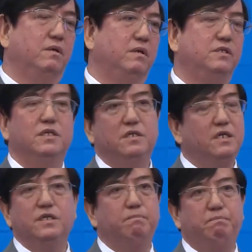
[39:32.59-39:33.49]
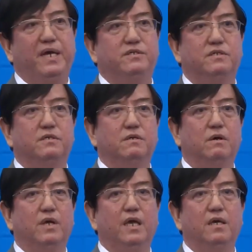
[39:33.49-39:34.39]
This is the best,
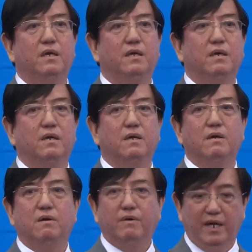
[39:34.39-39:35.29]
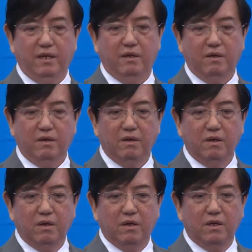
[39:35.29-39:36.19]
okay? Right?
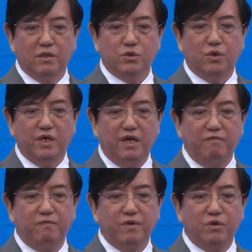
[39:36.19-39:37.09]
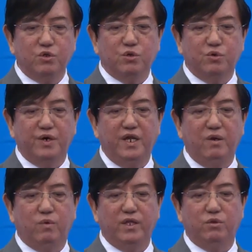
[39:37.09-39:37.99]
So if you truly
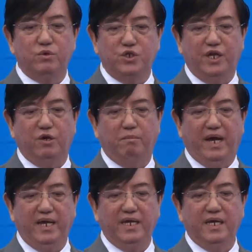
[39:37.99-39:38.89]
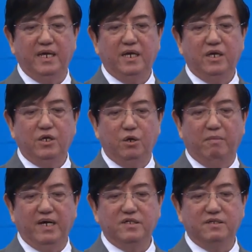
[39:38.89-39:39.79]
want to change your mind, you
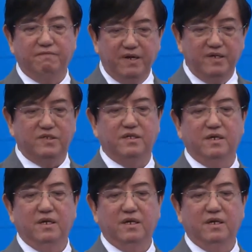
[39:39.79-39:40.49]
must first,